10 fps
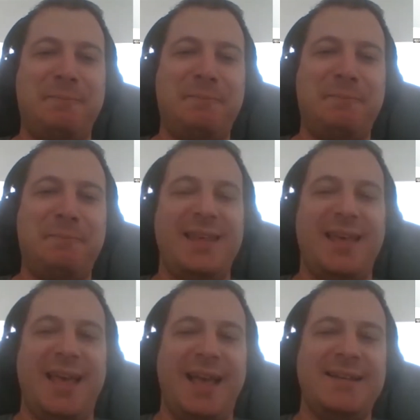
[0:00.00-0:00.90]
Yeah,
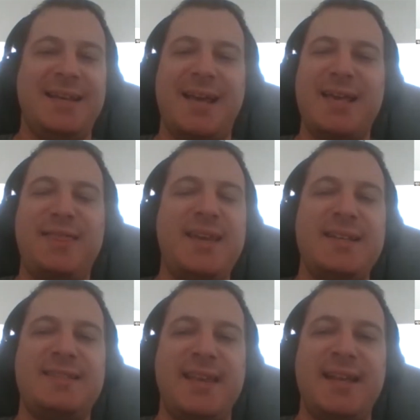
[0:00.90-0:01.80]
uh, and and I think
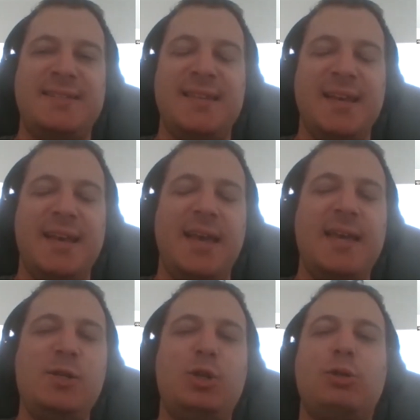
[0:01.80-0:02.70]
it's it's
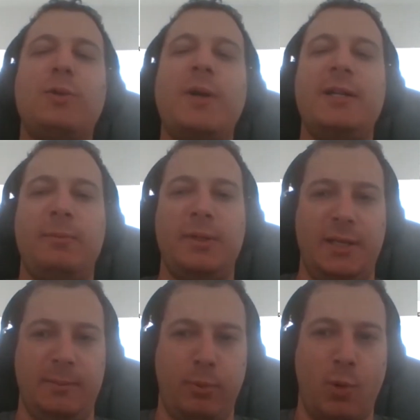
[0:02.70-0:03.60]
incredibly
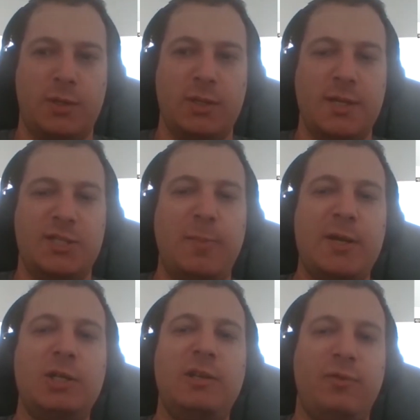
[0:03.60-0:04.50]
important,
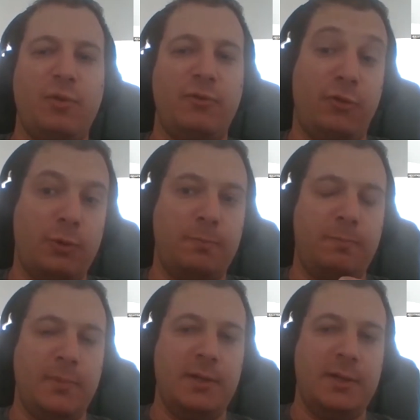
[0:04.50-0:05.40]
especially for for.
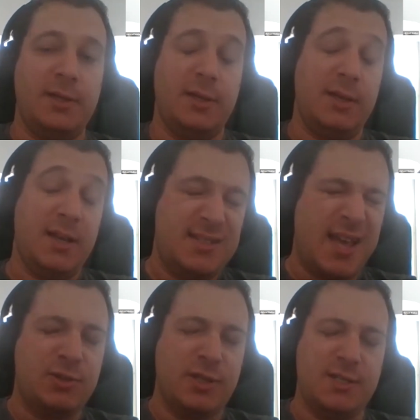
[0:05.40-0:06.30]
it's
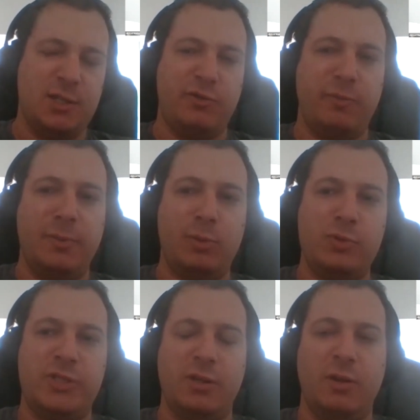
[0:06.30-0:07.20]
actually easier for people
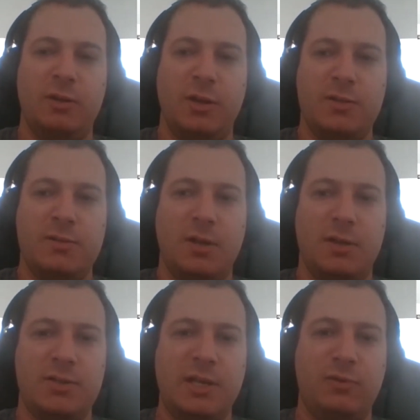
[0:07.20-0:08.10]
who sit on on,
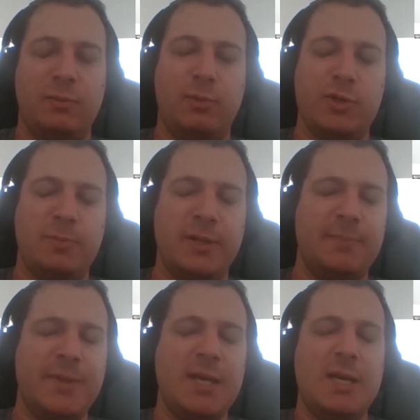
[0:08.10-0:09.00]
on several boards,
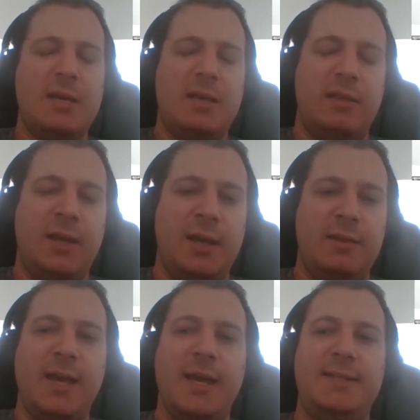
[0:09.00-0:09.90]
but the
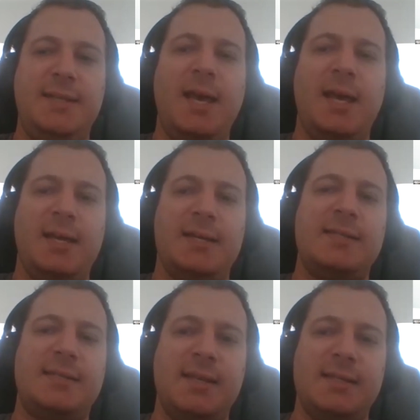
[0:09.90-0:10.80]
the idea
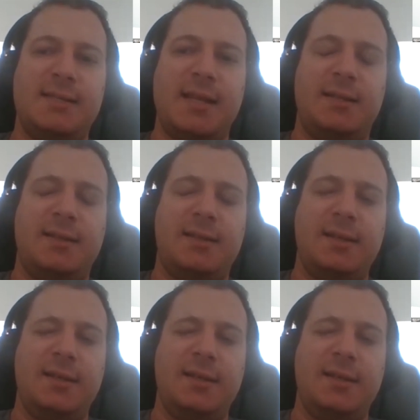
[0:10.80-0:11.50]
is is that